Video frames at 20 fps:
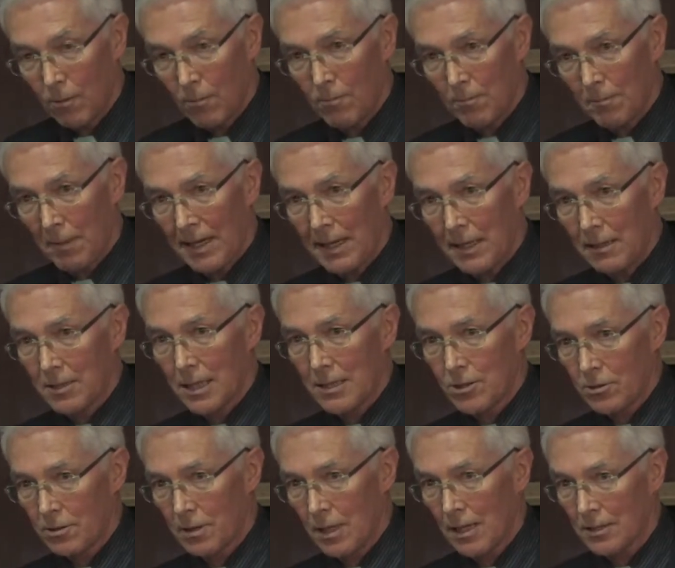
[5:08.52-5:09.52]
many
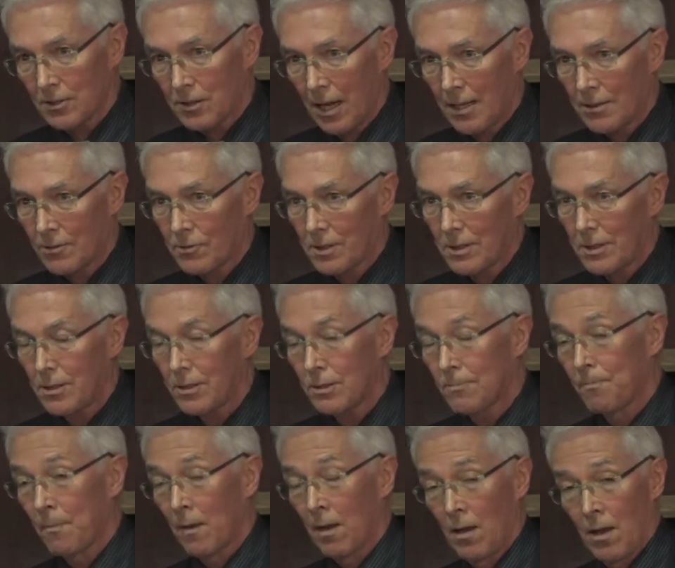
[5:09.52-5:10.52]
industrialized countries,
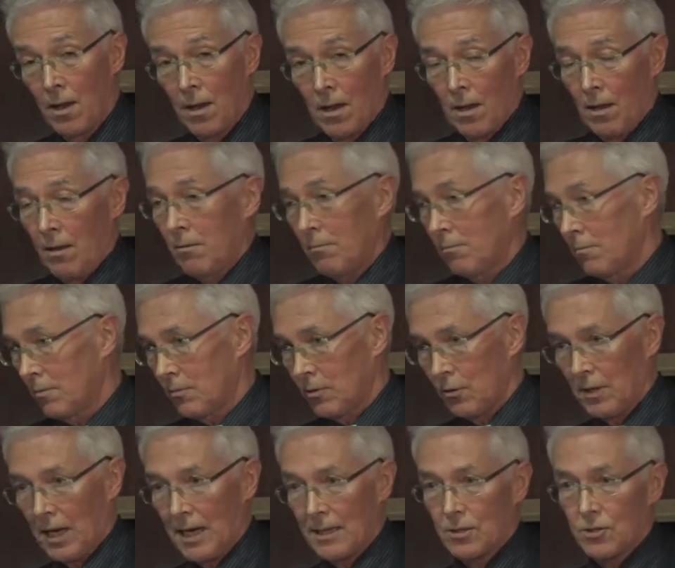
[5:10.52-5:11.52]
the
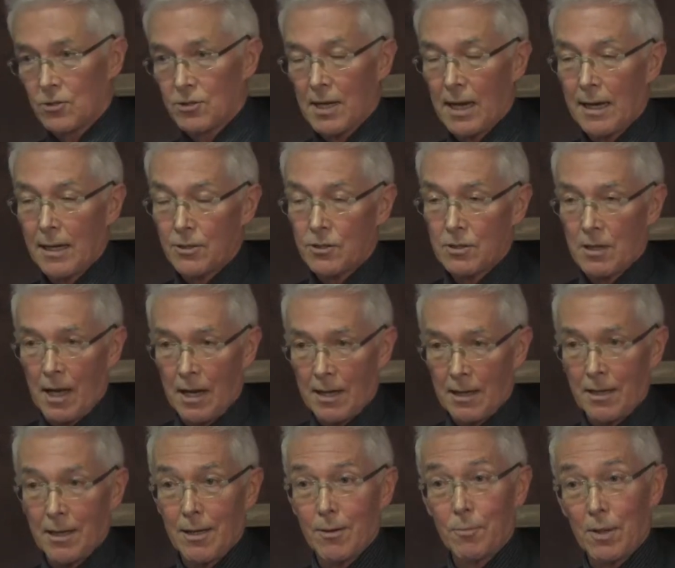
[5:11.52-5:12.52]
United States,
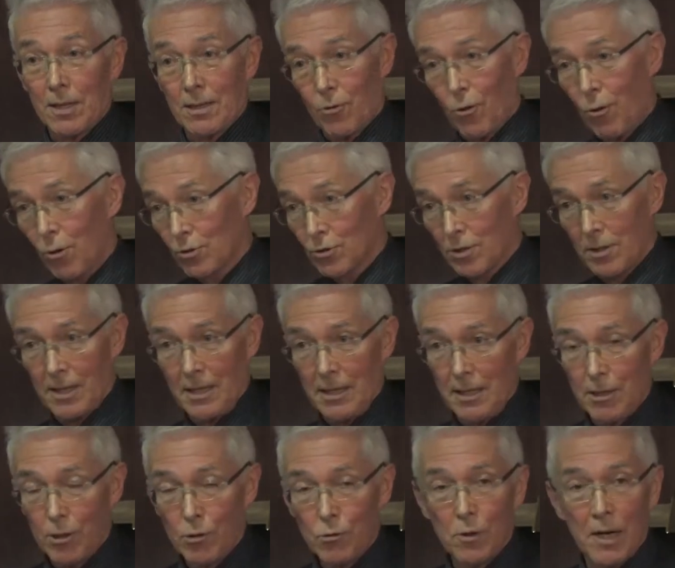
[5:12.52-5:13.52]
Canada, but also the
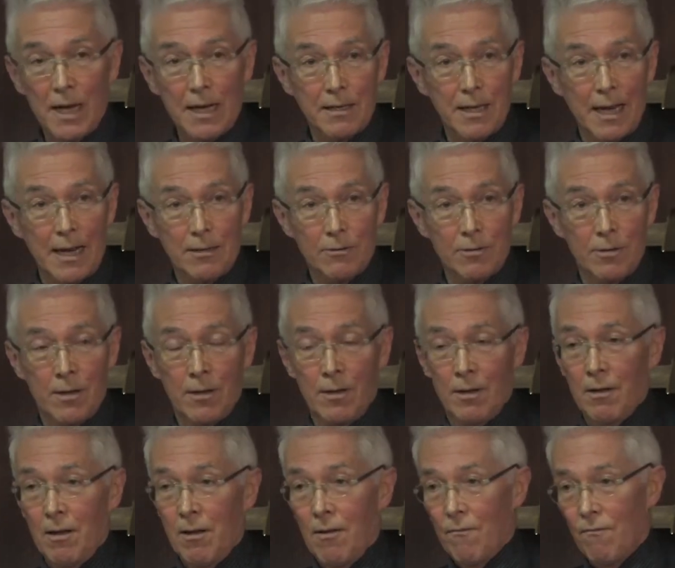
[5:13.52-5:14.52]
EU had
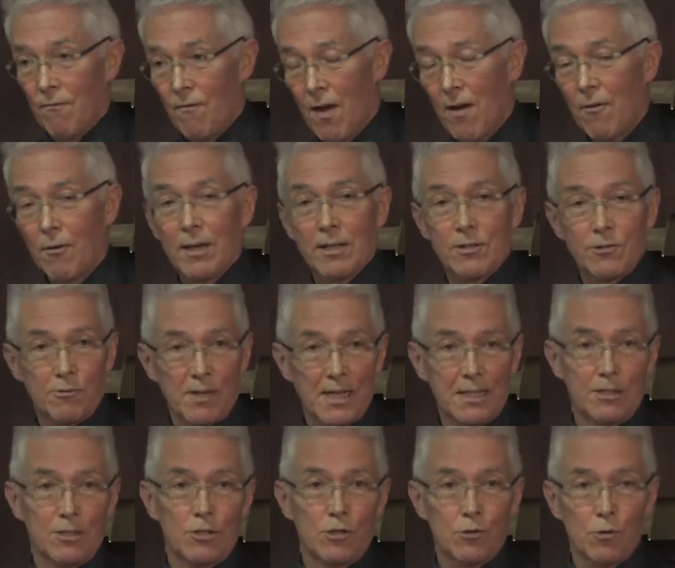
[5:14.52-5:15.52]
very
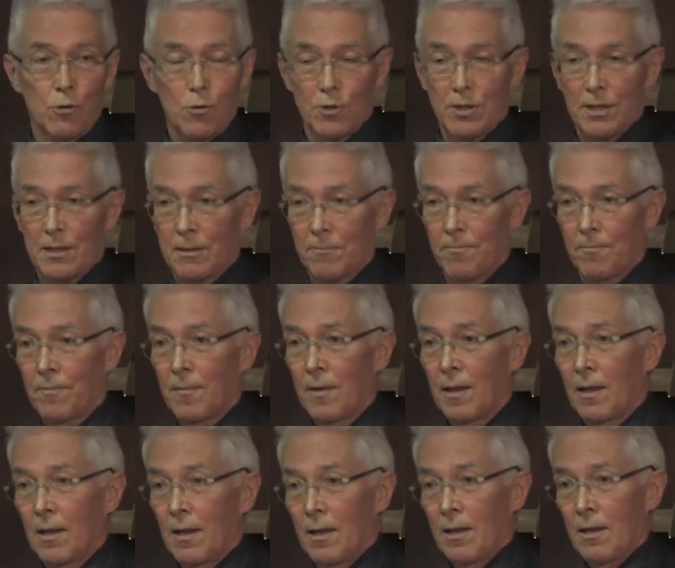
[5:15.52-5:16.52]
trade distorting
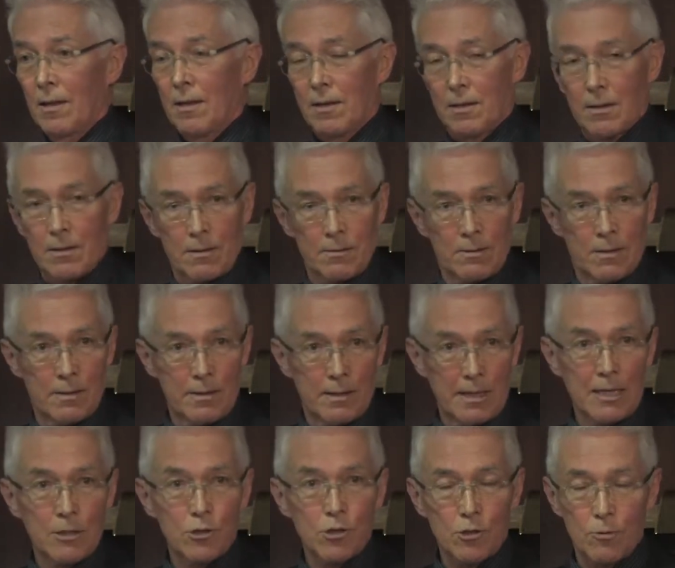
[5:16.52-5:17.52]

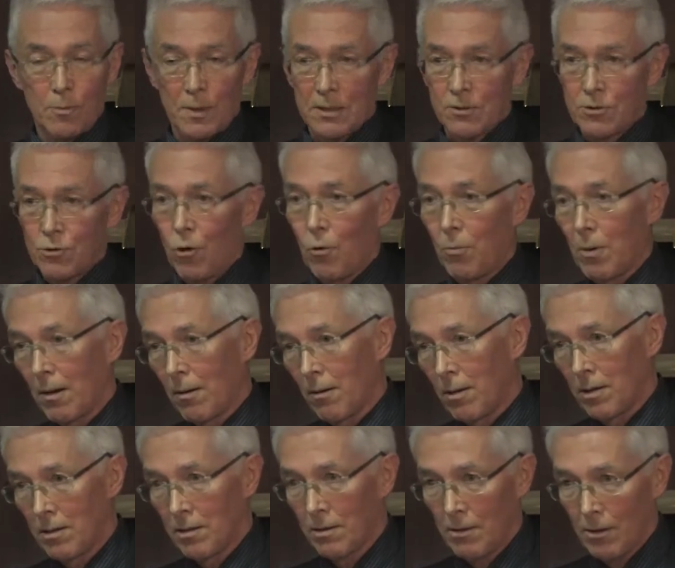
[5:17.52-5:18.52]
instruments over
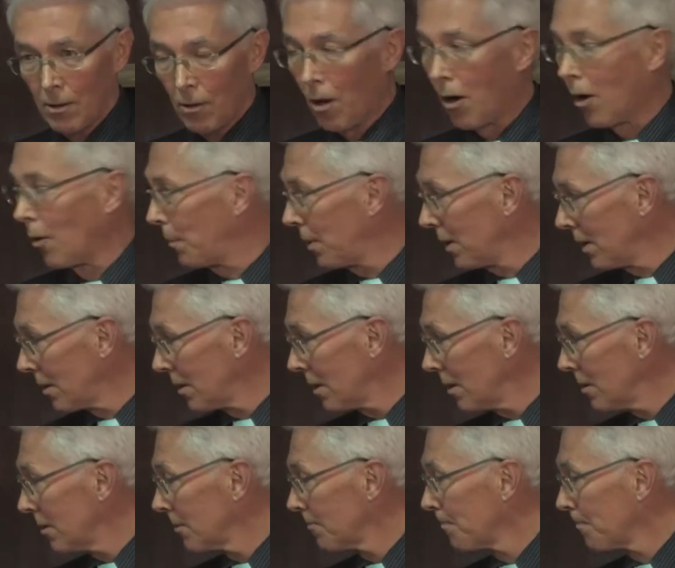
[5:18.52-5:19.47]
a long period,